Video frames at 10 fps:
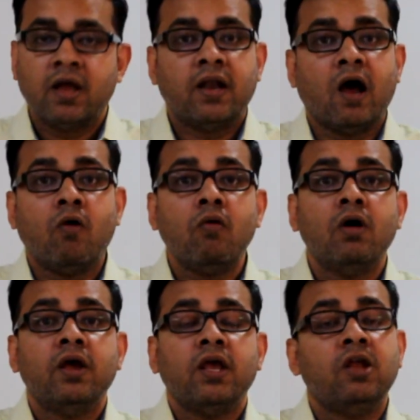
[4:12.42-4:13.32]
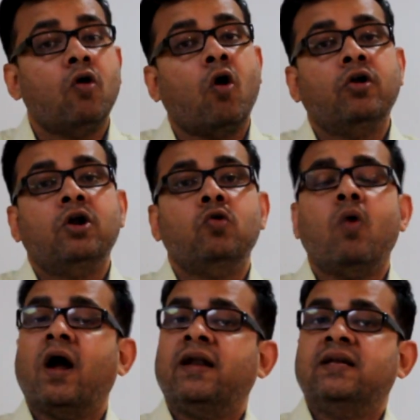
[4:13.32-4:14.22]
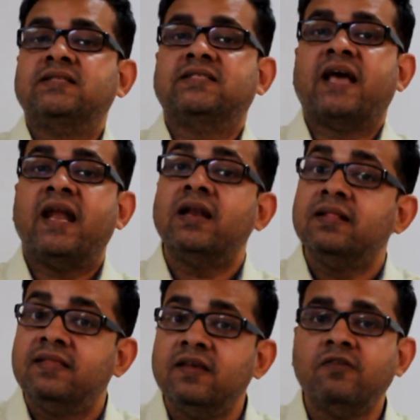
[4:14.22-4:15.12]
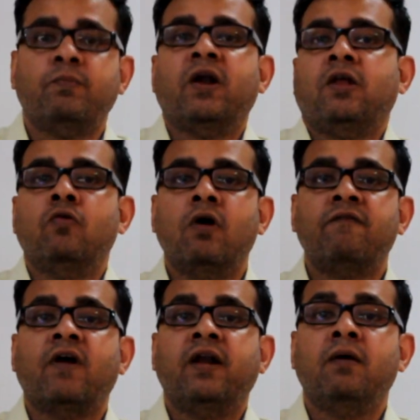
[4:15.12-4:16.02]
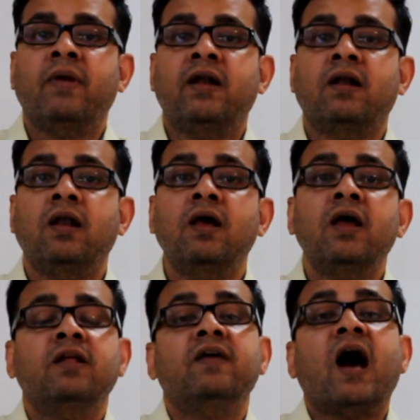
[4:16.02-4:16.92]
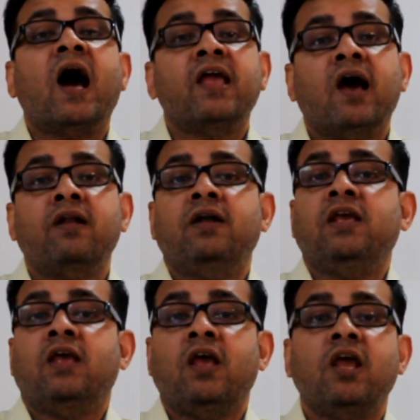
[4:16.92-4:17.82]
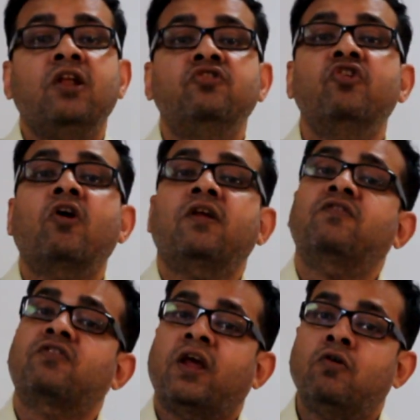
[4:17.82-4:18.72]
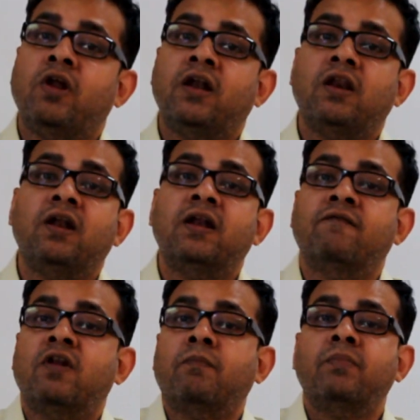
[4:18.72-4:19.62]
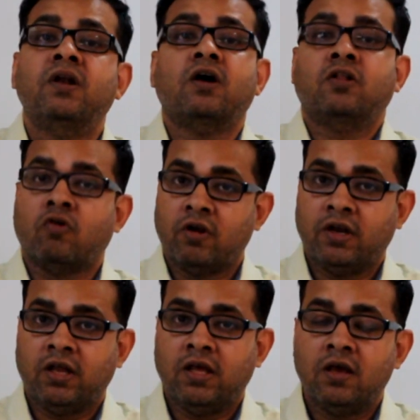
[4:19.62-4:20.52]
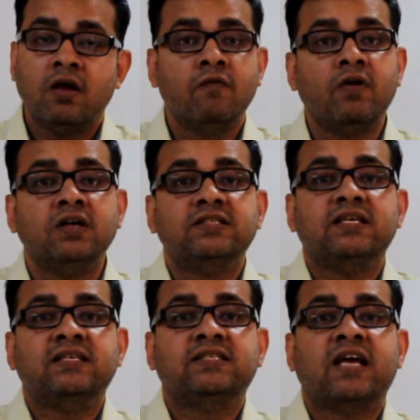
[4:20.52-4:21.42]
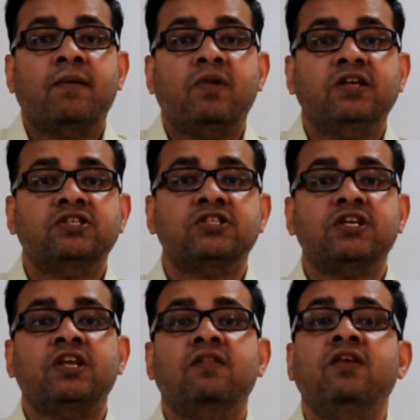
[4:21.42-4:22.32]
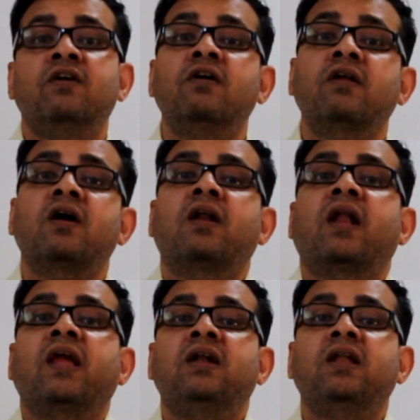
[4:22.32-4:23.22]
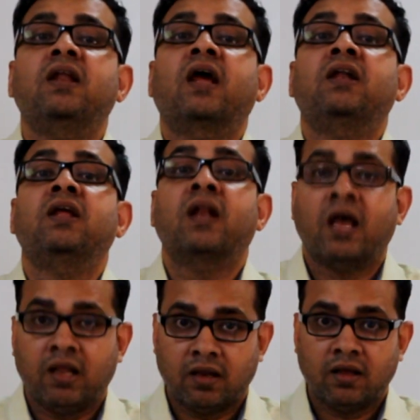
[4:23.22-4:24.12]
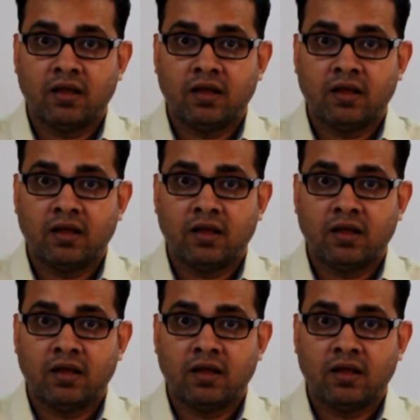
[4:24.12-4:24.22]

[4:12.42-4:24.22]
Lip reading: Now, in order to understand this particular fundamental, the IRDA, Insurance Regulatory Development Authority, was established in the year 1999.